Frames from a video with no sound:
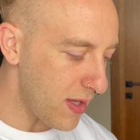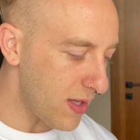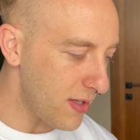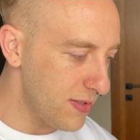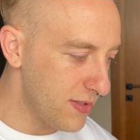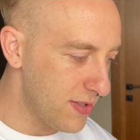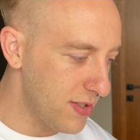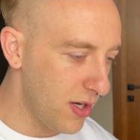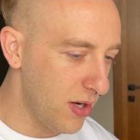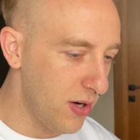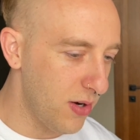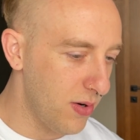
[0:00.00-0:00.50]

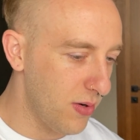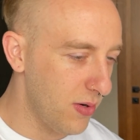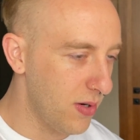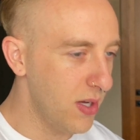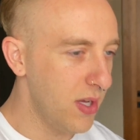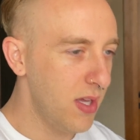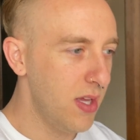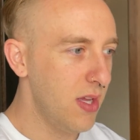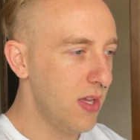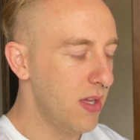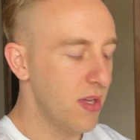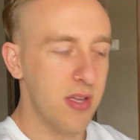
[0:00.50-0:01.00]
So
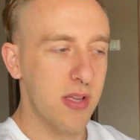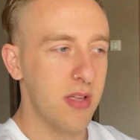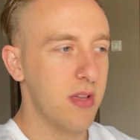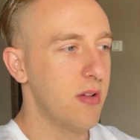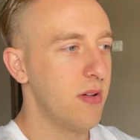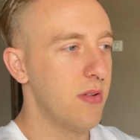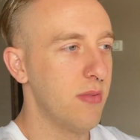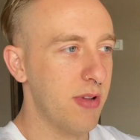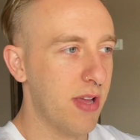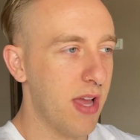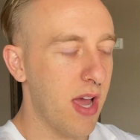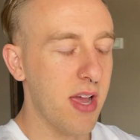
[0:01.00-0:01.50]

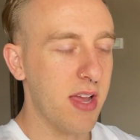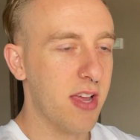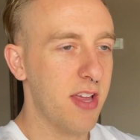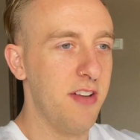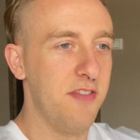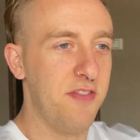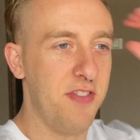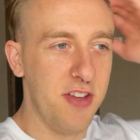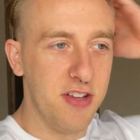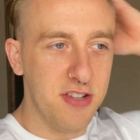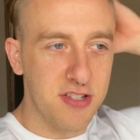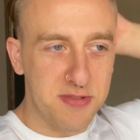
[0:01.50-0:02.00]
we got
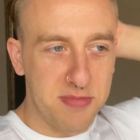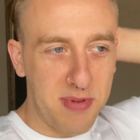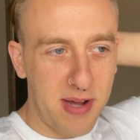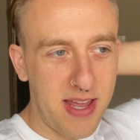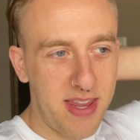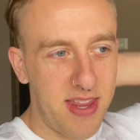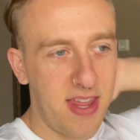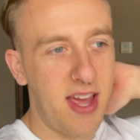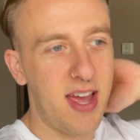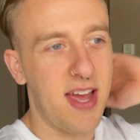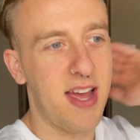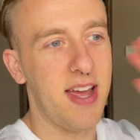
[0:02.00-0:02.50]
confused by
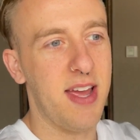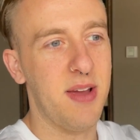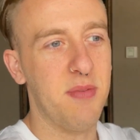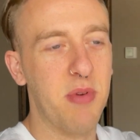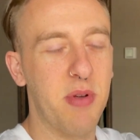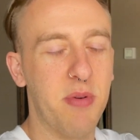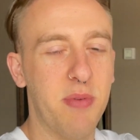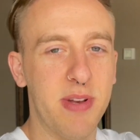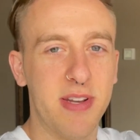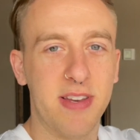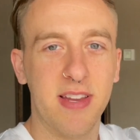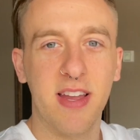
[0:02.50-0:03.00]
that, and we
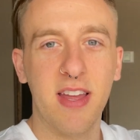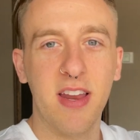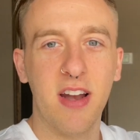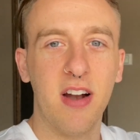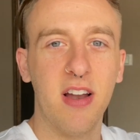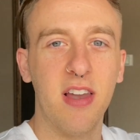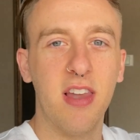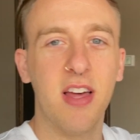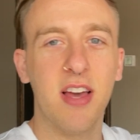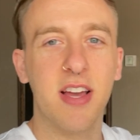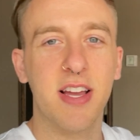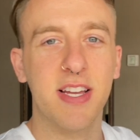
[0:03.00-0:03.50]
went to get our
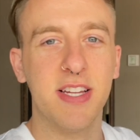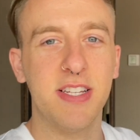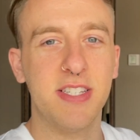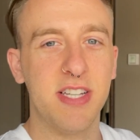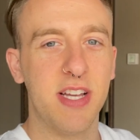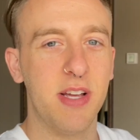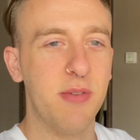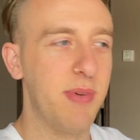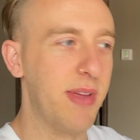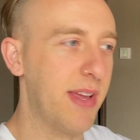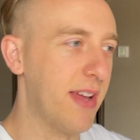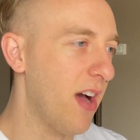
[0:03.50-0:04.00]
luggage,
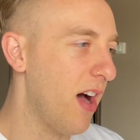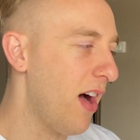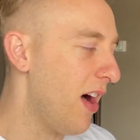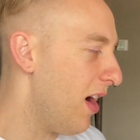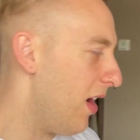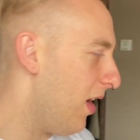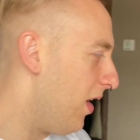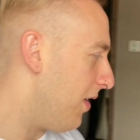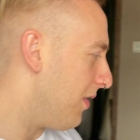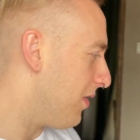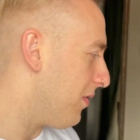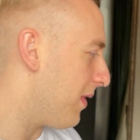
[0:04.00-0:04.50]
and we got
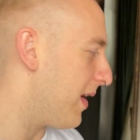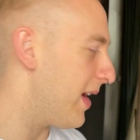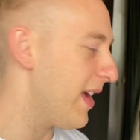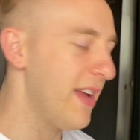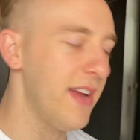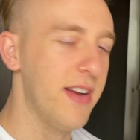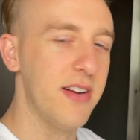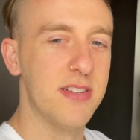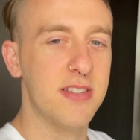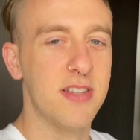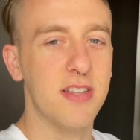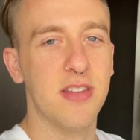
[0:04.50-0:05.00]
all the way
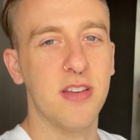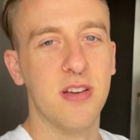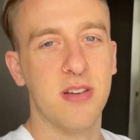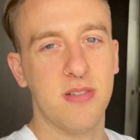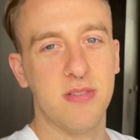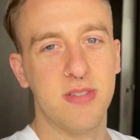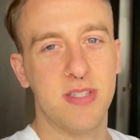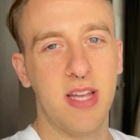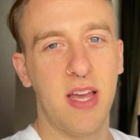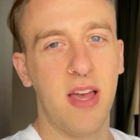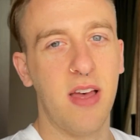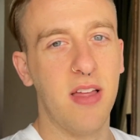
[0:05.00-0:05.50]
here to the
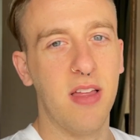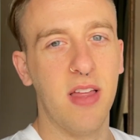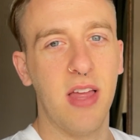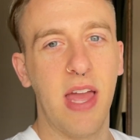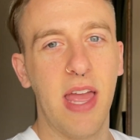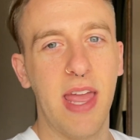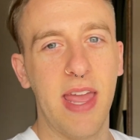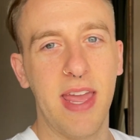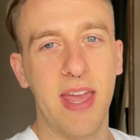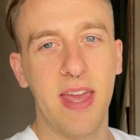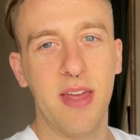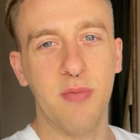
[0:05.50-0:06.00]
hotel,
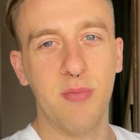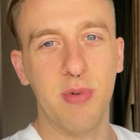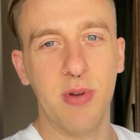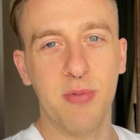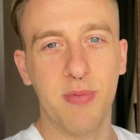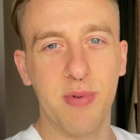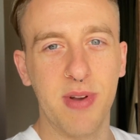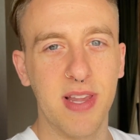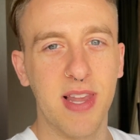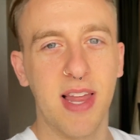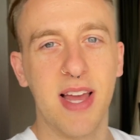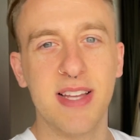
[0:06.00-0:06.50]
and we
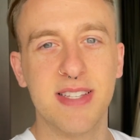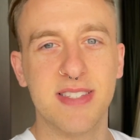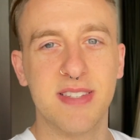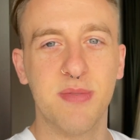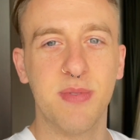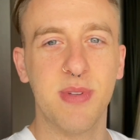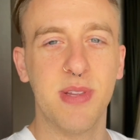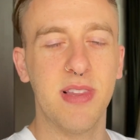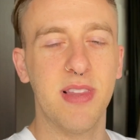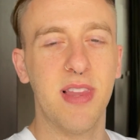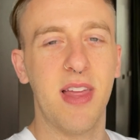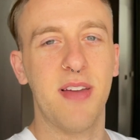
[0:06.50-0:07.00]
realized that
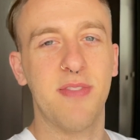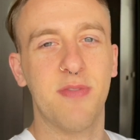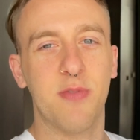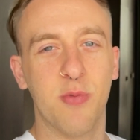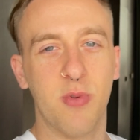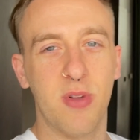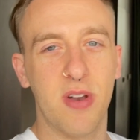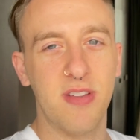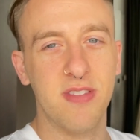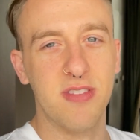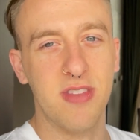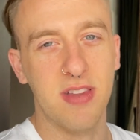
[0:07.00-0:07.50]
we left
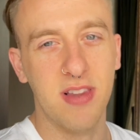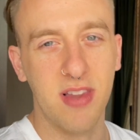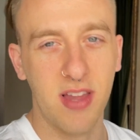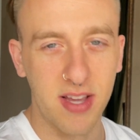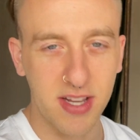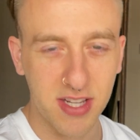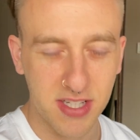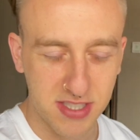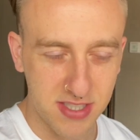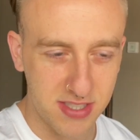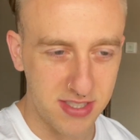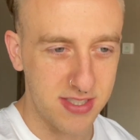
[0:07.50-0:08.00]
one of the
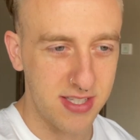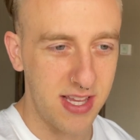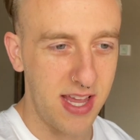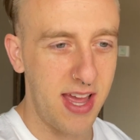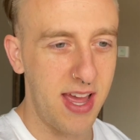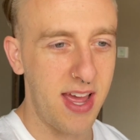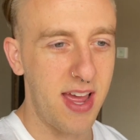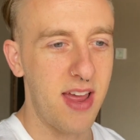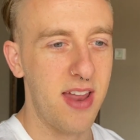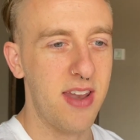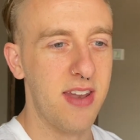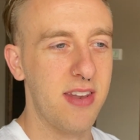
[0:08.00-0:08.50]
luggages
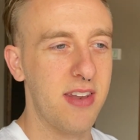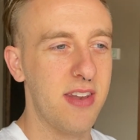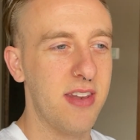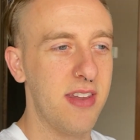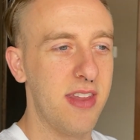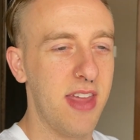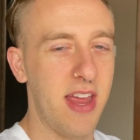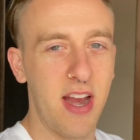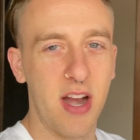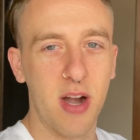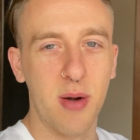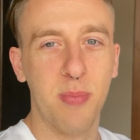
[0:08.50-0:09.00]
at
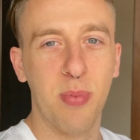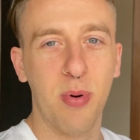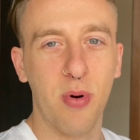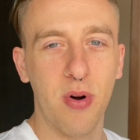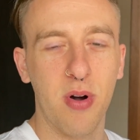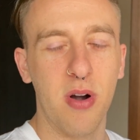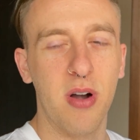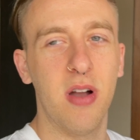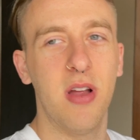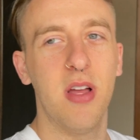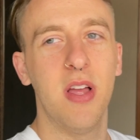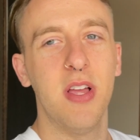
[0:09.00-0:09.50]
the airport.